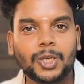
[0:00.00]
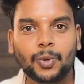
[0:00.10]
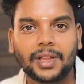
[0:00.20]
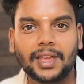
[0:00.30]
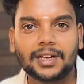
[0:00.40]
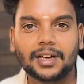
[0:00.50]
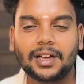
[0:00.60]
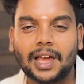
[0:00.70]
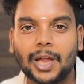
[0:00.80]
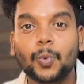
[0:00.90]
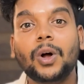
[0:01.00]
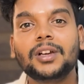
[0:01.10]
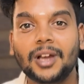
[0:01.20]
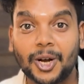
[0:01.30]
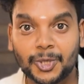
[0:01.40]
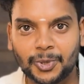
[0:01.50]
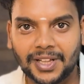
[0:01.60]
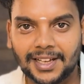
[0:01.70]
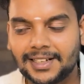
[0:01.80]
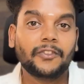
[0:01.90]
to take and what not to
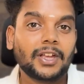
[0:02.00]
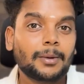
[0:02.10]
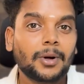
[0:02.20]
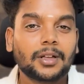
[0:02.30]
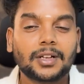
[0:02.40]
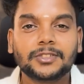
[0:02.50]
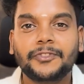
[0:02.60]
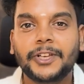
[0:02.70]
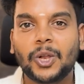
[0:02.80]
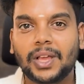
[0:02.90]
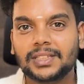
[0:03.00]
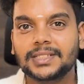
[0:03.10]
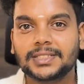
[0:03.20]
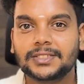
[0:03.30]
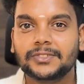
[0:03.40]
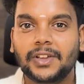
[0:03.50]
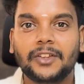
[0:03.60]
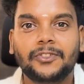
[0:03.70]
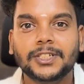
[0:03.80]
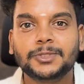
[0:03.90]
take. If I come across video like this when
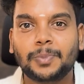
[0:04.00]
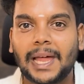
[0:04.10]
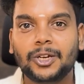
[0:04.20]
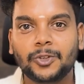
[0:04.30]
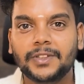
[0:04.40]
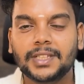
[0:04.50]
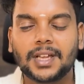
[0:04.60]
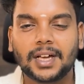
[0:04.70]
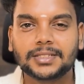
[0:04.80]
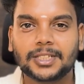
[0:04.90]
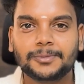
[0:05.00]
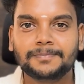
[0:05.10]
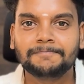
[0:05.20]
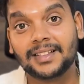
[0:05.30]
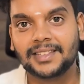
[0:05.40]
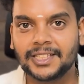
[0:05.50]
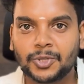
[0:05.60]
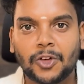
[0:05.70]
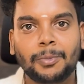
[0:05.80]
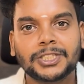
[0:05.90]
I first planned to visit ashram, things
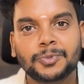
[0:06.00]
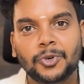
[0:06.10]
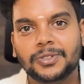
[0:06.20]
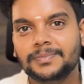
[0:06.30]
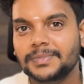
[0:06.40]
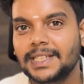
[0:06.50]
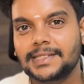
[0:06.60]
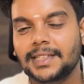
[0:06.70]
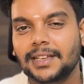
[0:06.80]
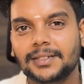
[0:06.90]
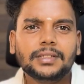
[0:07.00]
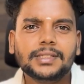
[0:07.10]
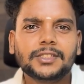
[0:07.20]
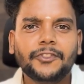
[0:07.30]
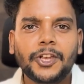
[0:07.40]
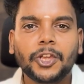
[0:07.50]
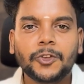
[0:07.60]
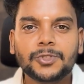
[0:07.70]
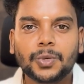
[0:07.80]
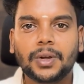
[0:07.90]
would have much more easier. This video
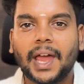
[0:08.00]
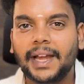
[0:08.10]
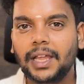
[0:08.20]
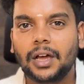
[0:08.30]
gives you an idea